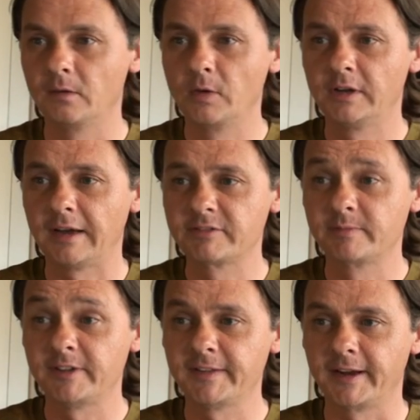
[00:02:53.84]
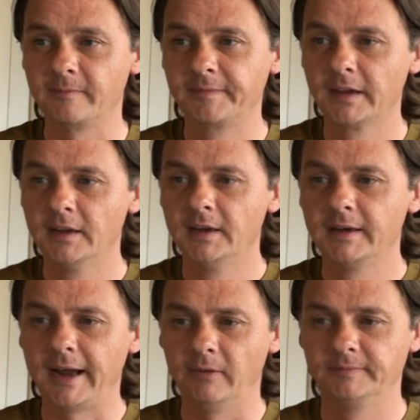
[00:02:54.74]
we'll have some fun there.
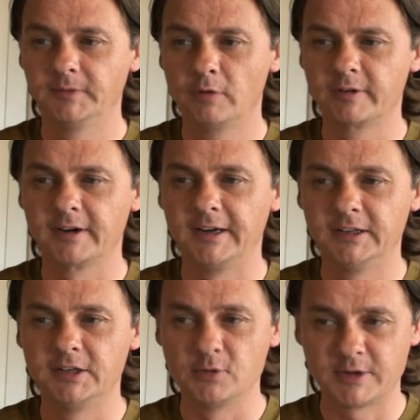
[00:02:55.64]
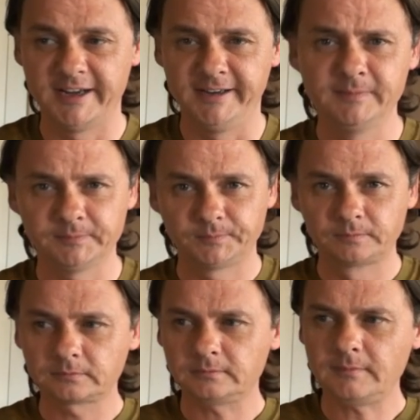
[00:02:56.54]
Now, over in the UK,
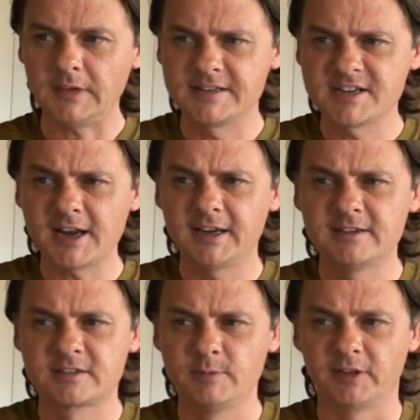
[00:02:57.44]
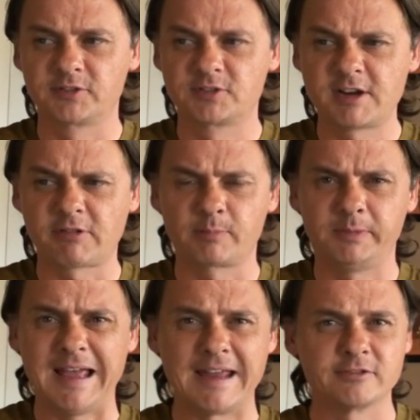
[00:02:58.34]
Jacqui Smith's secret
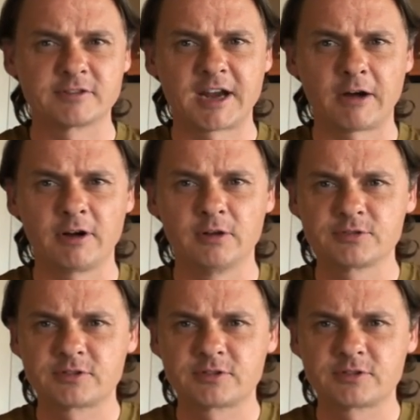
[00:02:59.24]
plan to carry on